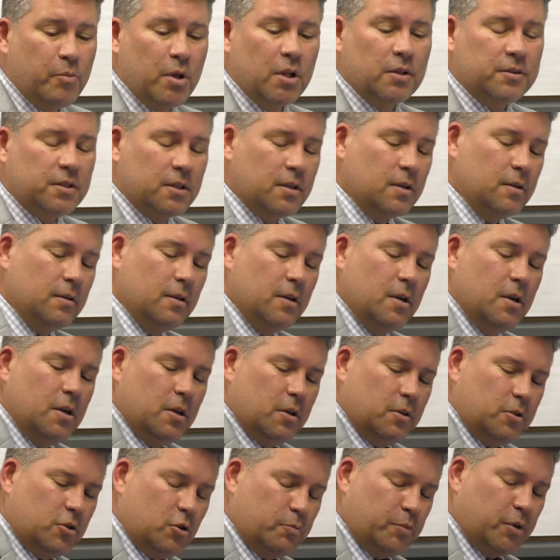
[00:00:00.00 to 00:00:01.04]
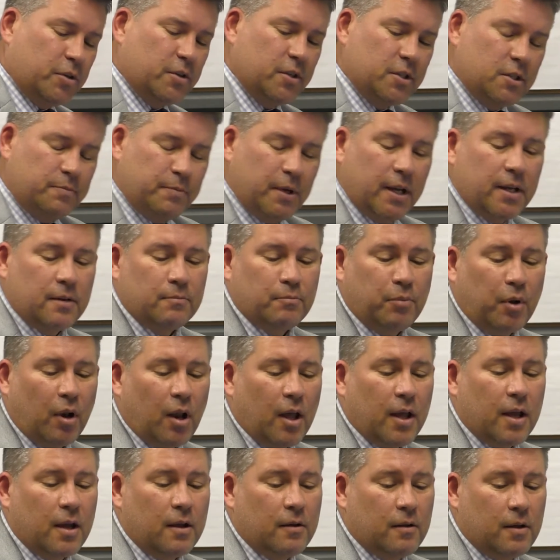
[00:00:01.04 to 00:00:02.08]
ability to participate and
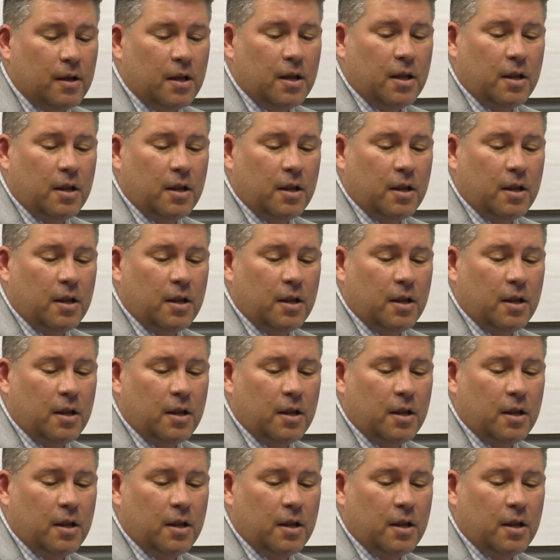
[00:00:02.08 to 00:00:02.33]
play